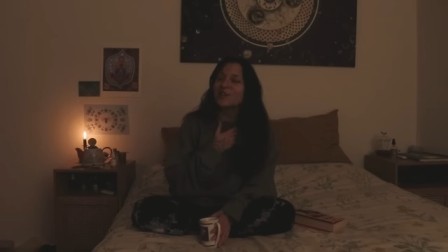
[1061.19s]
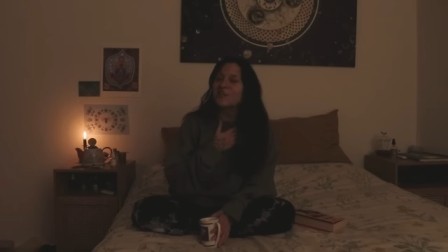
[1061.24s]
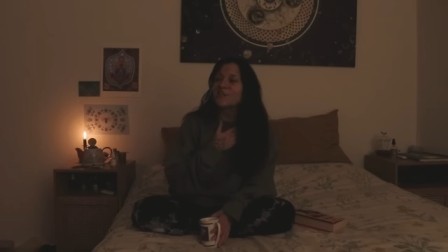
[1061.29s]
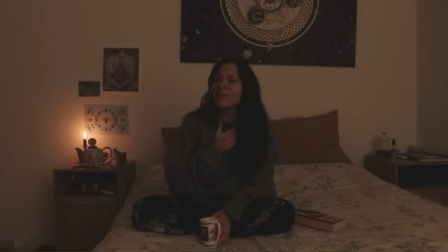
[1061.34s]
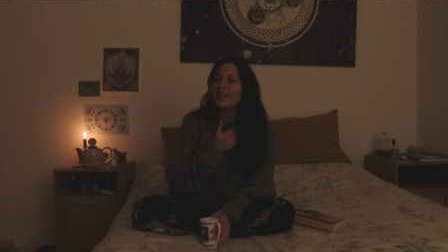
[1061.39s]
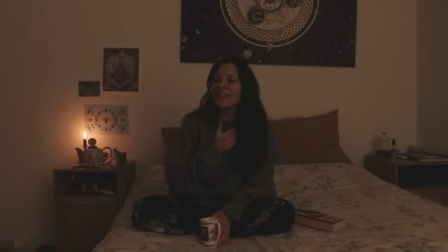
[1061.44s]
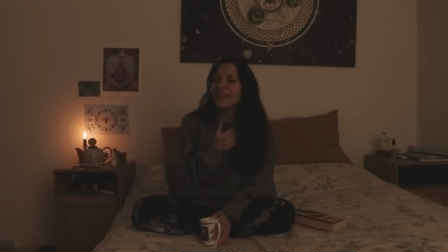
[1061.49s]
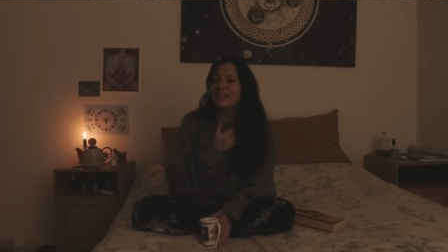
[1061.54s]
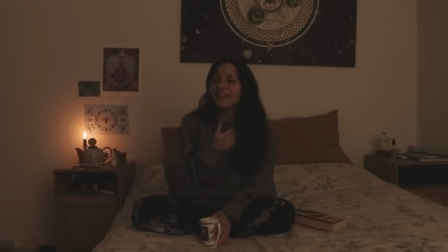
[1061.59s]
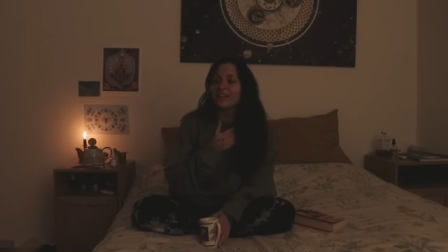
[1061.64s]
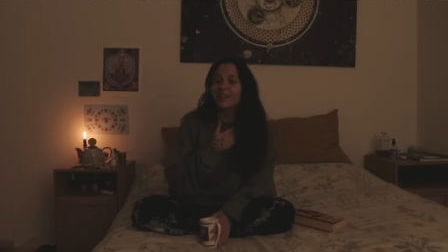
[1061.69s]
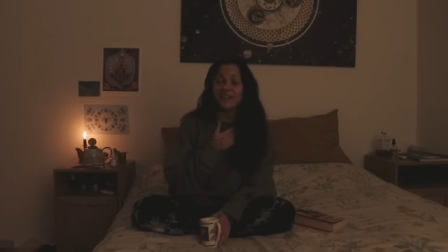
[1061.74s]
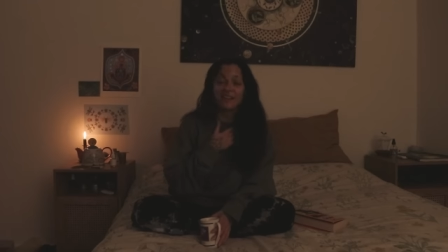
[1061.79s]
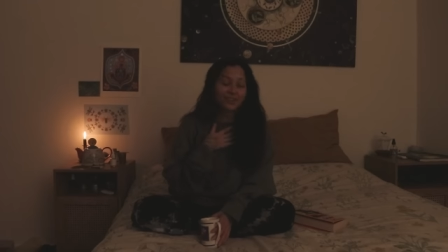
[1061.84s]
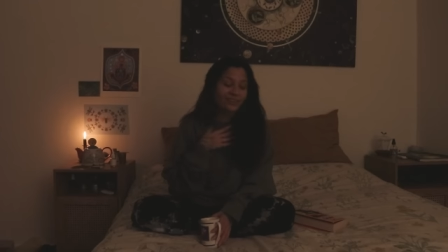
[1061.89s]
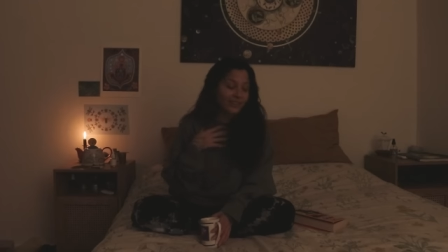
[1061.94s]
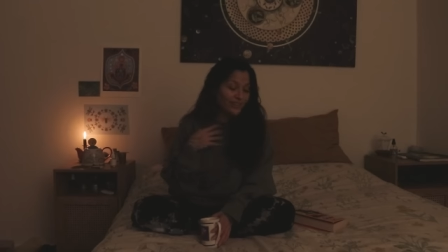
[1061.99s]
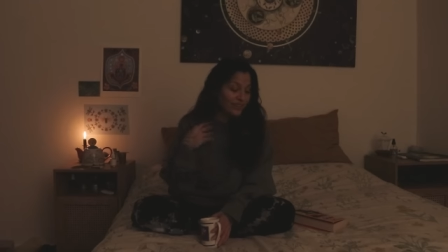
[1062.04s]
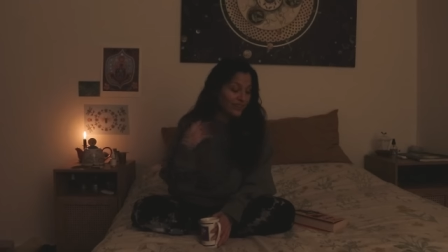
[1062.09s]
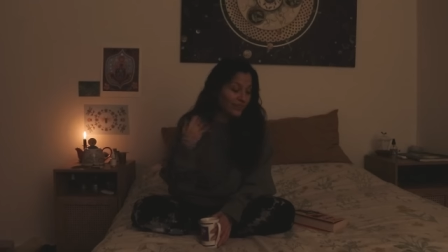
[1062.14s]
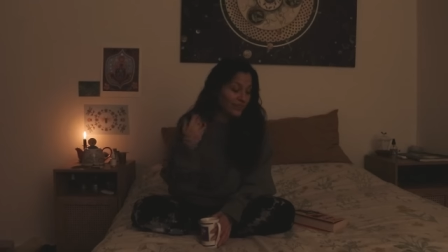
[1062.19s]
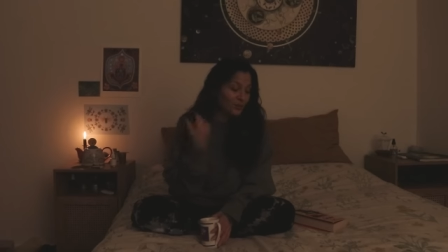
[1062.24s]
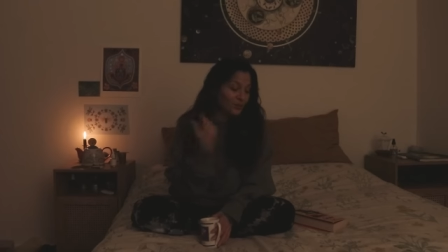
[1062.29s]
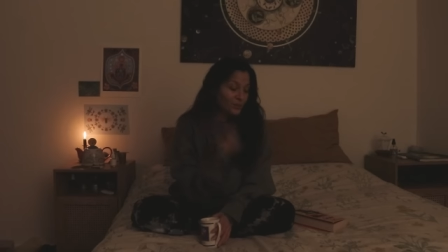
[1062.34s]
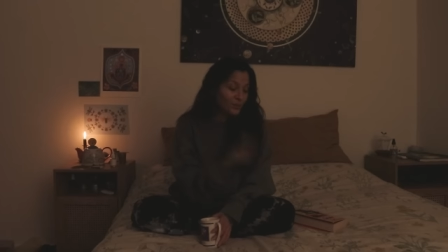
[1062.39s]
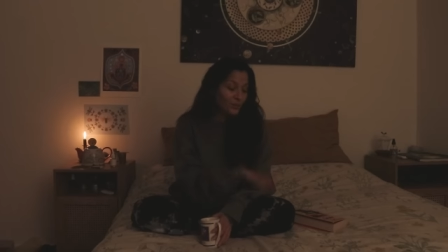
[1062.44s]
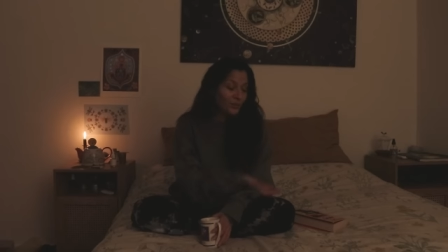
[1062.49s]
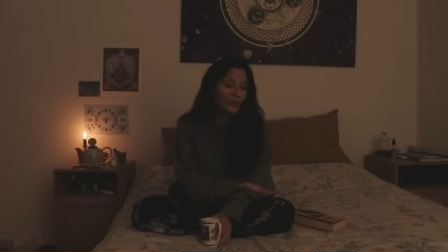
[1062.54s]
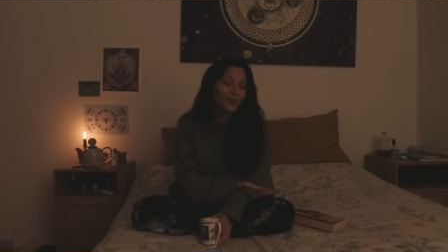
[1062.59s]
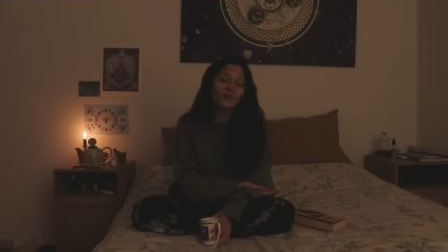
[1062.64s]
but I feel that
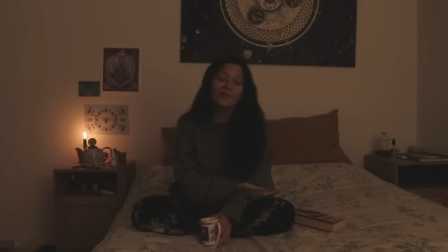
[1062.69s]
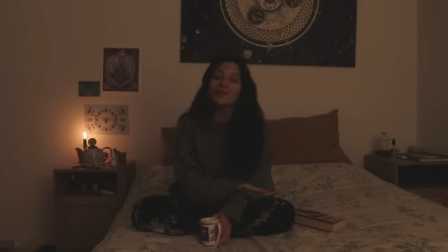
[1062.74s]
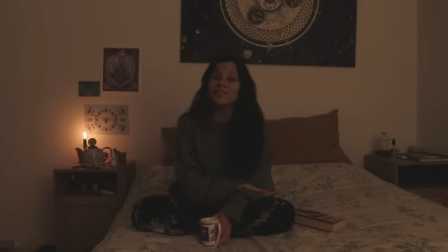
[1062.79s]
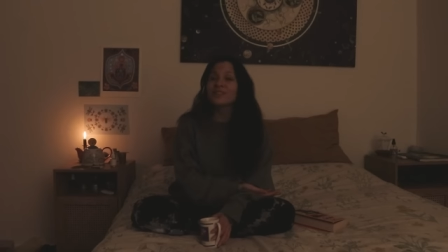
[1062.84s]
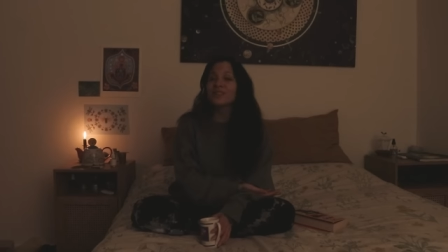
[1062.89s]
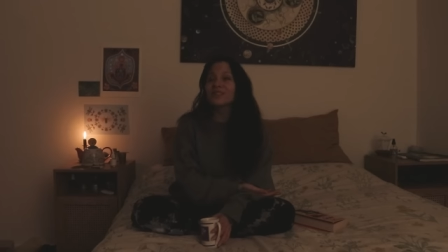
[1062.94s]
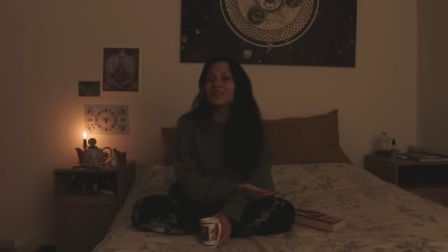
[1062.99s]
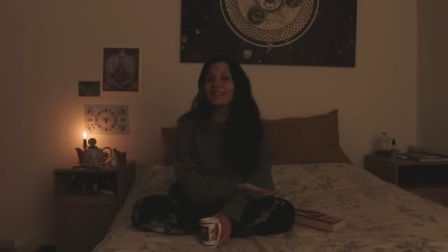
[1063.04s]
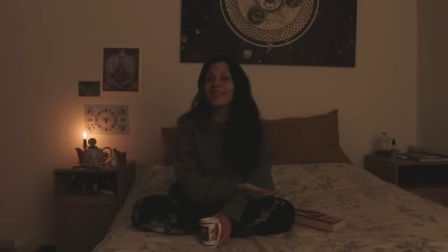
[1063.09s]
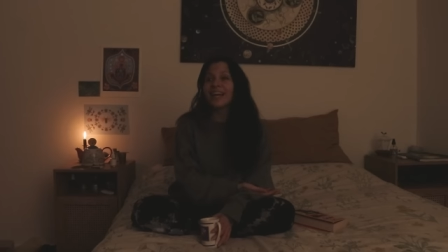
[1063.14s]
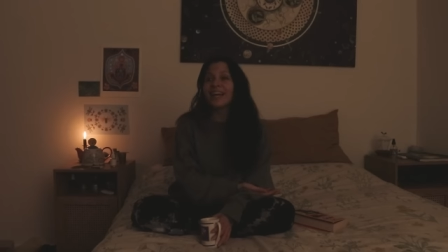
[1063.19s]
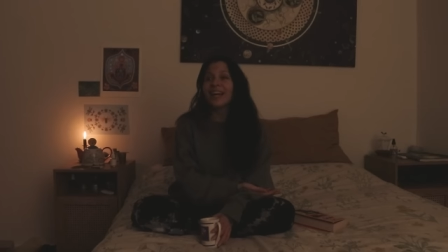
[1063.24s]
through books